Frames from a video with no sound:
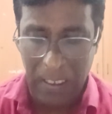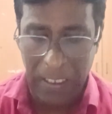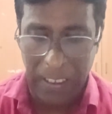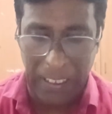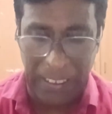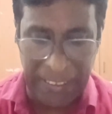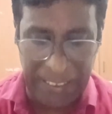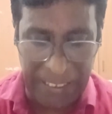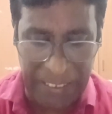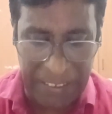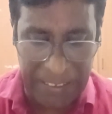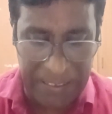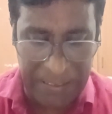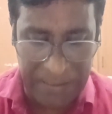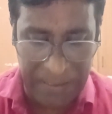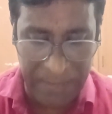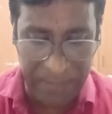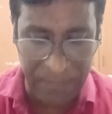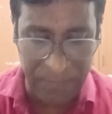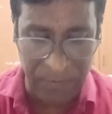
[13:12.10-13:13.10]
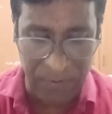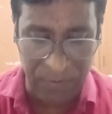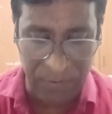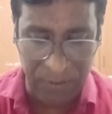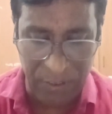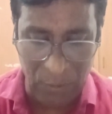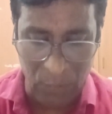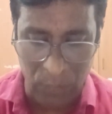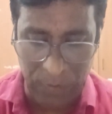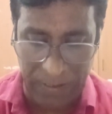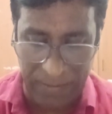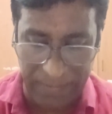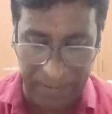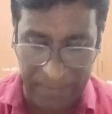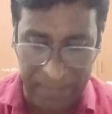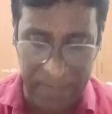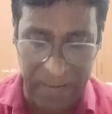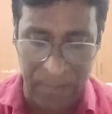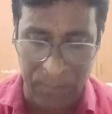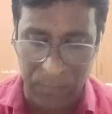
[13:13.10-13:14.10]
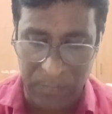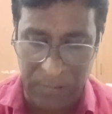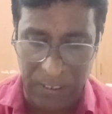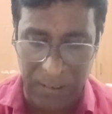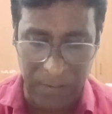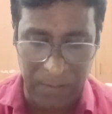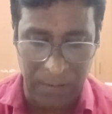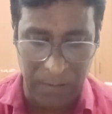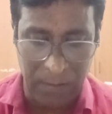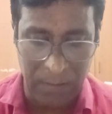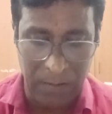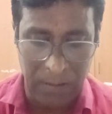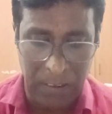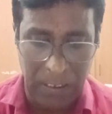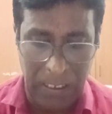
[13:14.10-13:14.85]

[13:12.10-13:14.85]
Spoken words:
Any interest received is exempted.